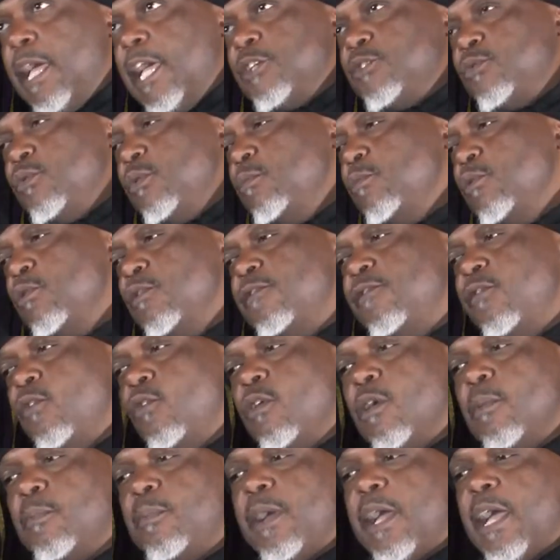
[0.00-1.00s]
as we move
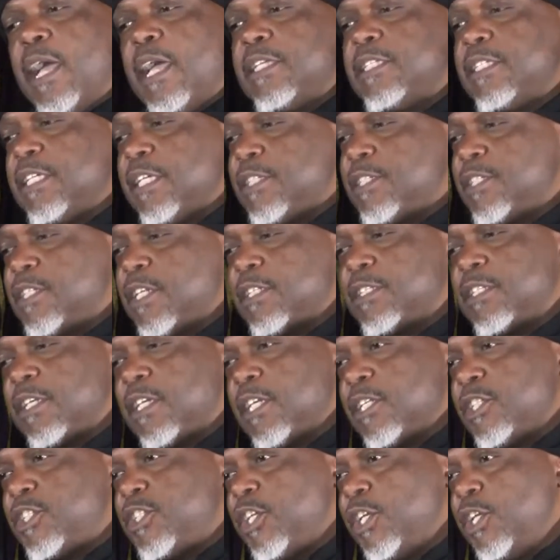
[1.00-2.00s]
forward past, it's just to
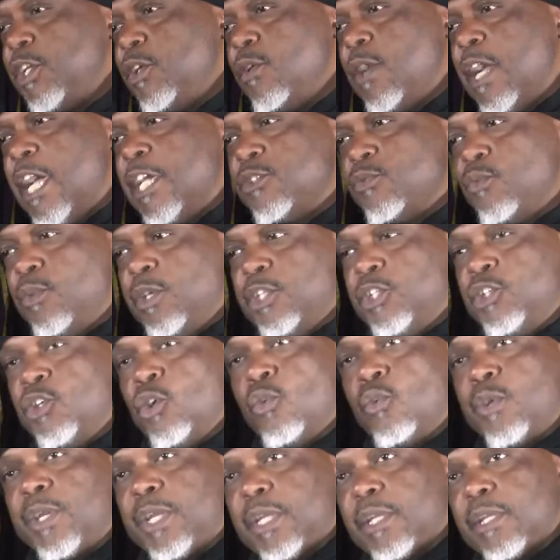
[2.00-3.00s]
continue as we're
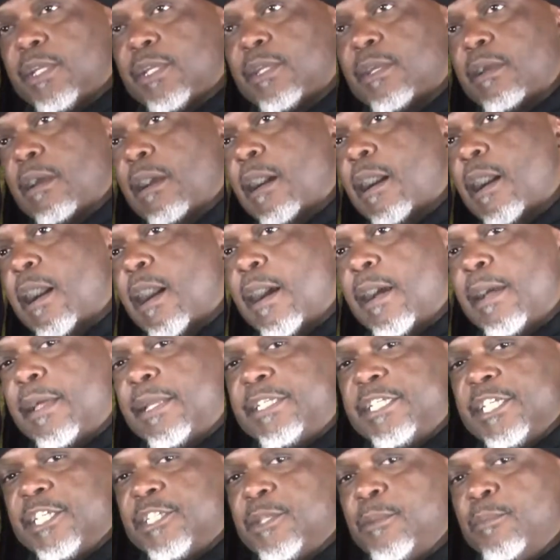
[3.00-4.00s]
doing
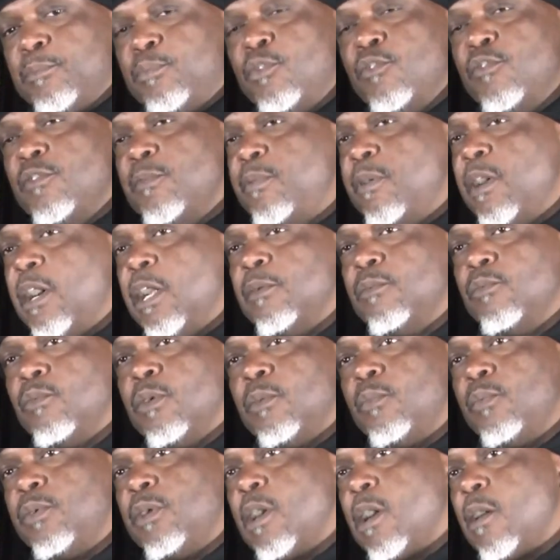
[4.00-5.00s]
and just improve upon
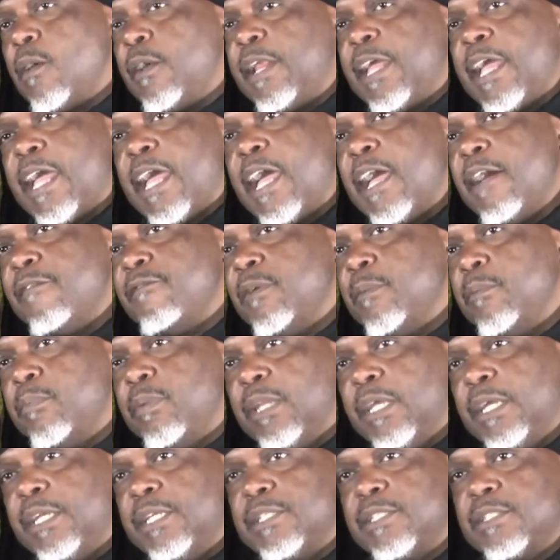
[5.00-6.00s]
what we already have in
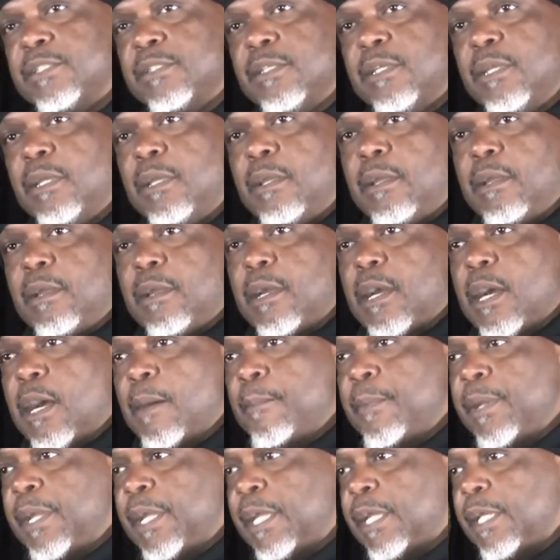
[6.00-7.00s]
place. I
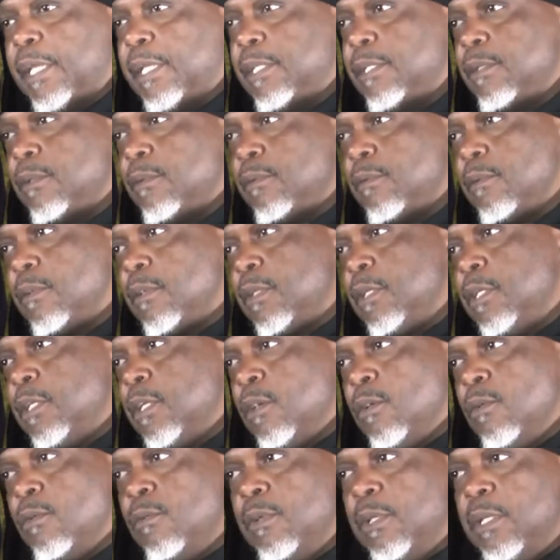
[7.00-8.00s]
mean, in
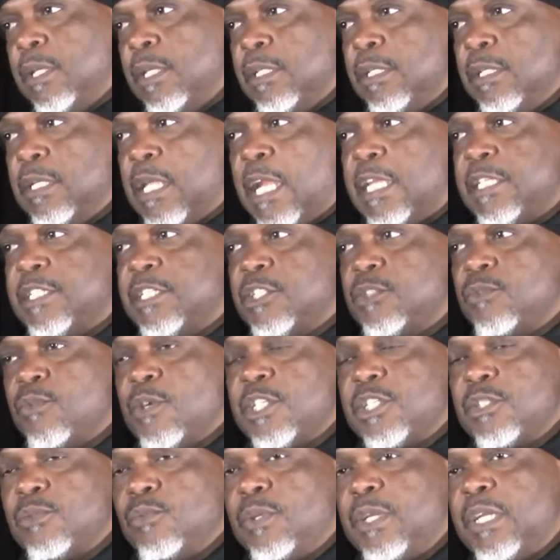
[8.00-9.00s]
a lot of
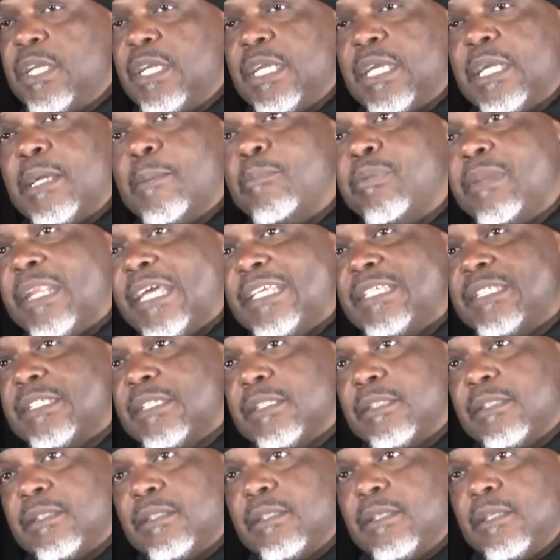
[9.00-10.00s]
situations we can get
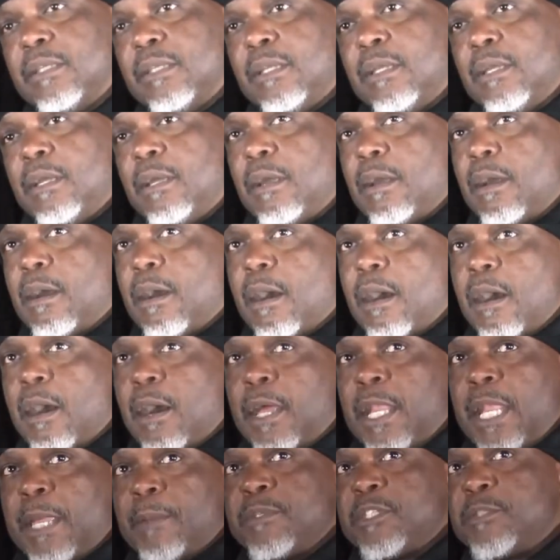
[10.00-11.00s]
complacent.
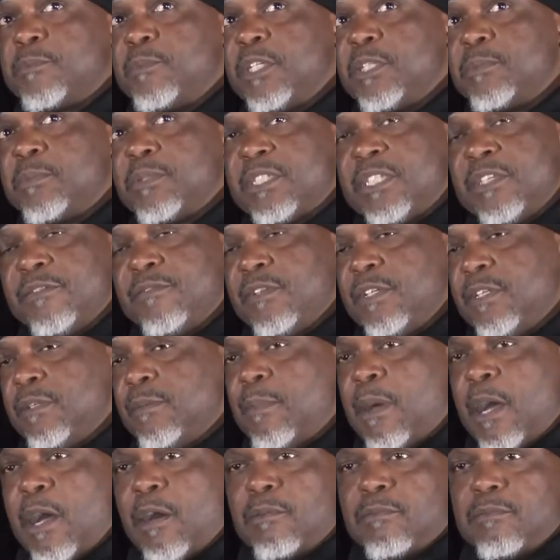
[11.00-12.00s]
And I'm gonna speak specifically
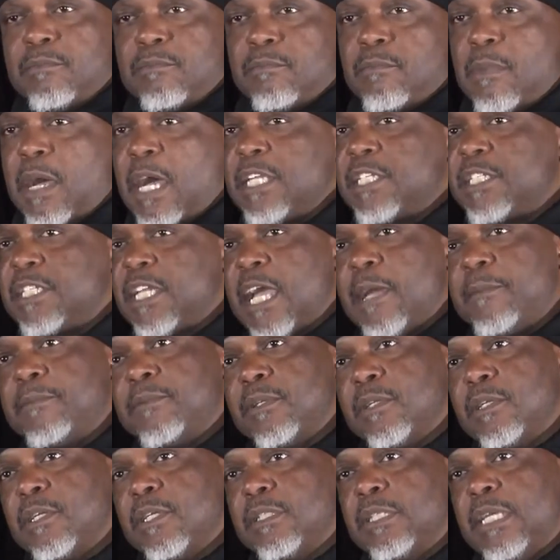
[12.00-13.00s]
about my
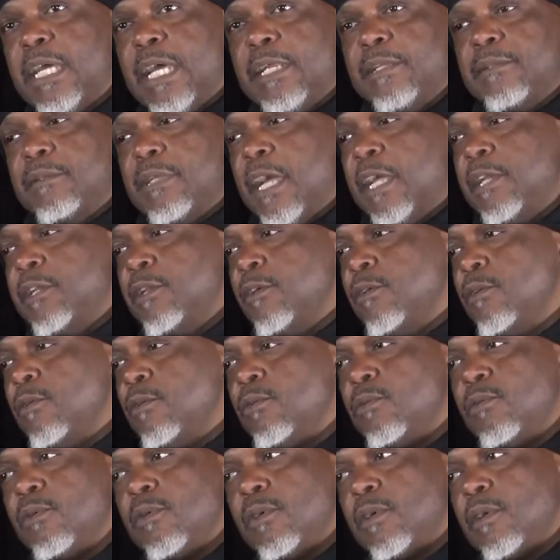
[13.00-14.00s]
chapter because I
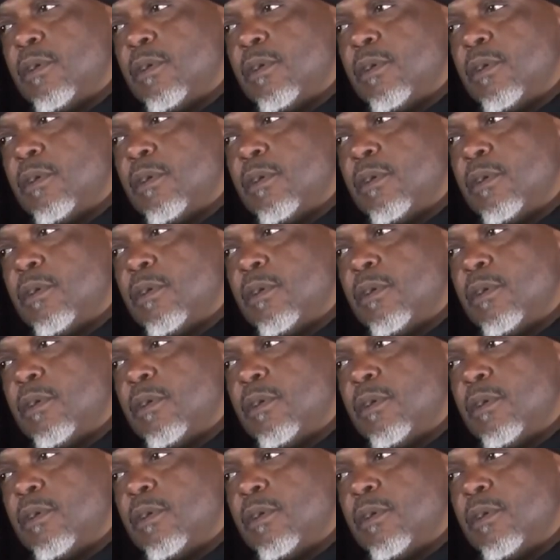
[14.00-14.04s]
know